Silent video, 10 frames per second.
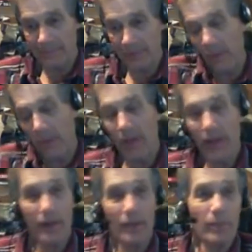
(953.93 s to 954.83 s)
you only
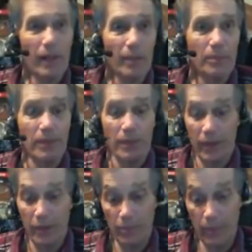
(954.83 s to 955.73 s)
got a couple options.
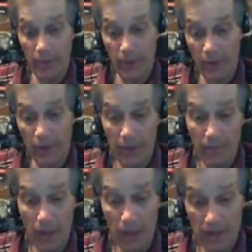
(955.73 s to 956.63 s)
You either put another
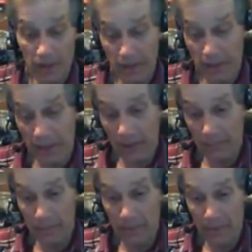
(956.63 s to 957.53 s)
deep box on
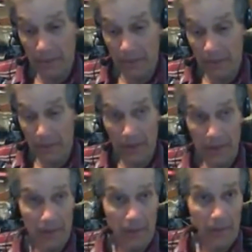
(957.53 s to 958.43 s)
top
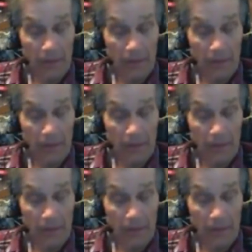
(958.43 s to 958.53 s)
and